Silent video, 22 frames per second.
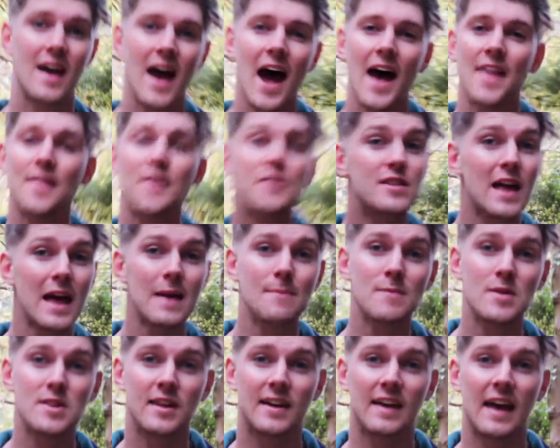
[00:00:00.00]
and the same
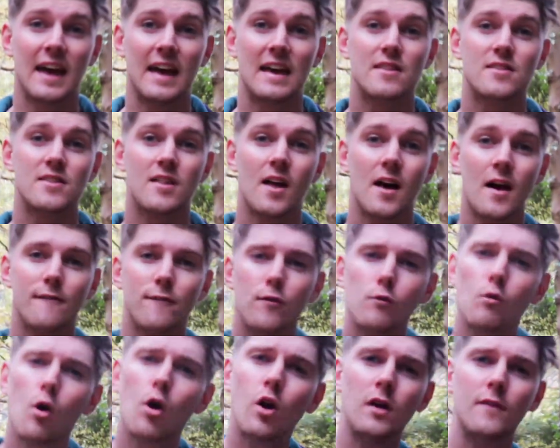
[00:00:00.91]
is the case
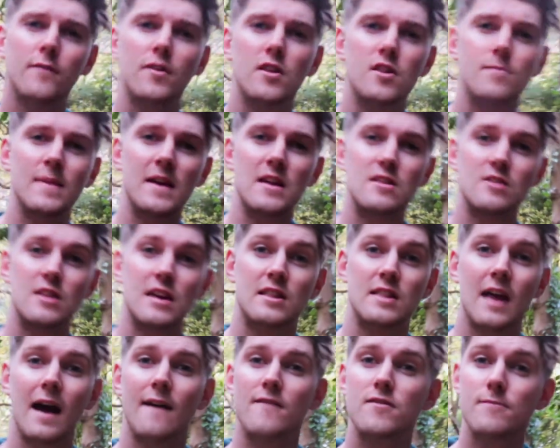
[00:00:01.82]
for all of the species
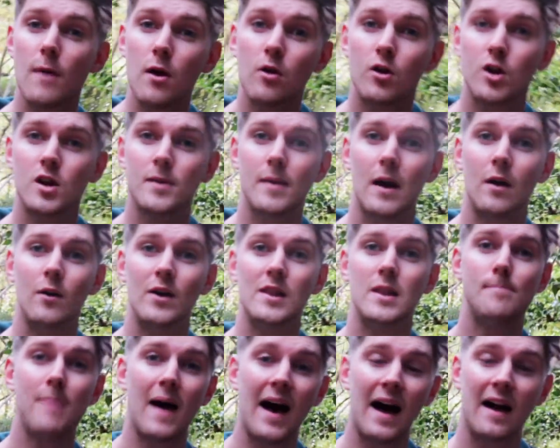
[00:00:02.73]
that I've spoken about in
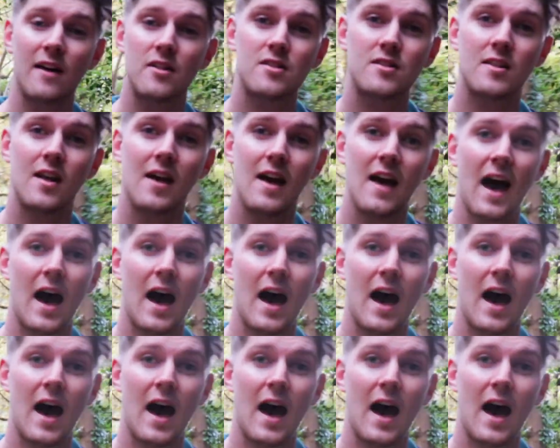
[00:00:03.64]
the past